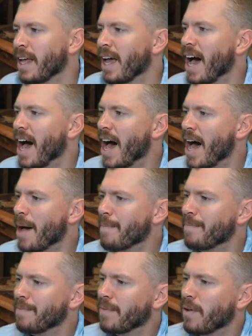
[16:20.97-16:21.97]

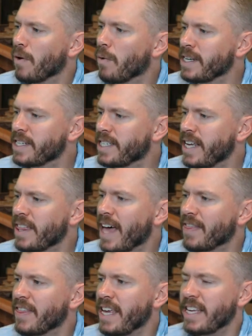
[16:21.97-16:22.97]
um, we see
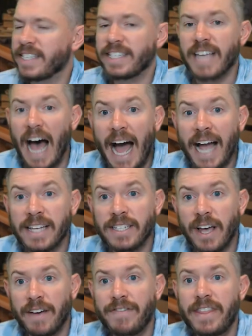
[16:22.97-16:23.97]
that the size
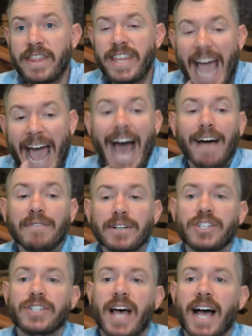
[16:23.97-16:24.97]
of the
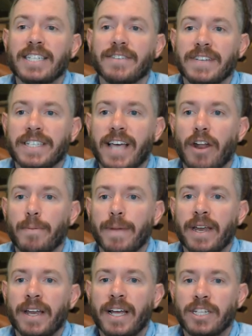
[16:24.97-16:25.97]
average size of a
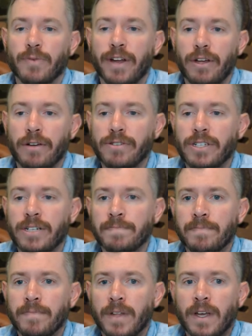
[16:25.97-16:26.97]
settlement is reduced.
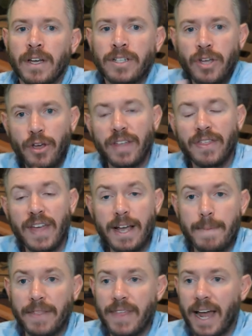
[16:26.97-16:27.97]
So you can think
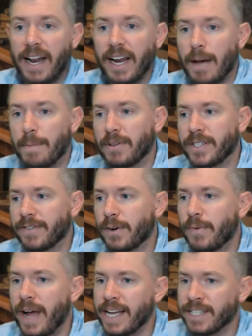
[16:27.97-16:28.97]
about that in a couple
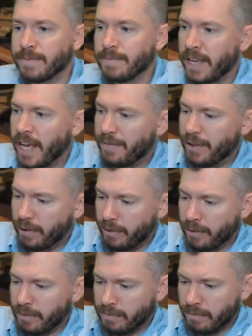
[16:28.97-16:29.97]
different ways. If
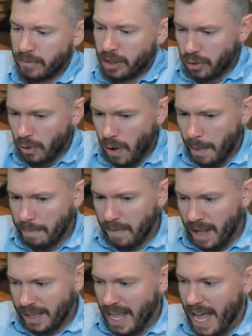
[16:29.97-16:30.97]
you drew
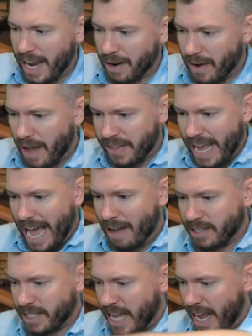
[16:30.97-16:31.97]
a line around the
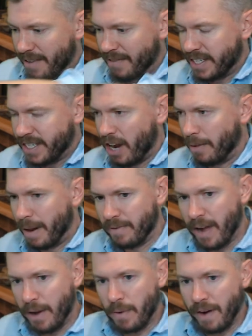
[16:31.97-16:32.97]
outside of the settlement,
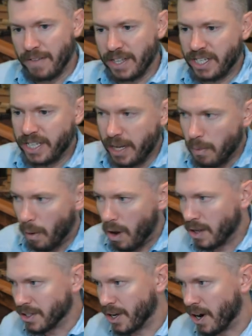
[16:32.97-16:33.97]
right, wherever the city
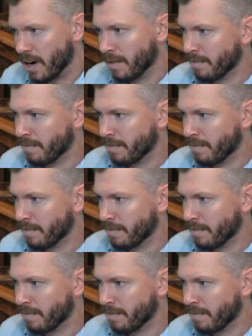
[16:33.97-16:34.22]
walls are,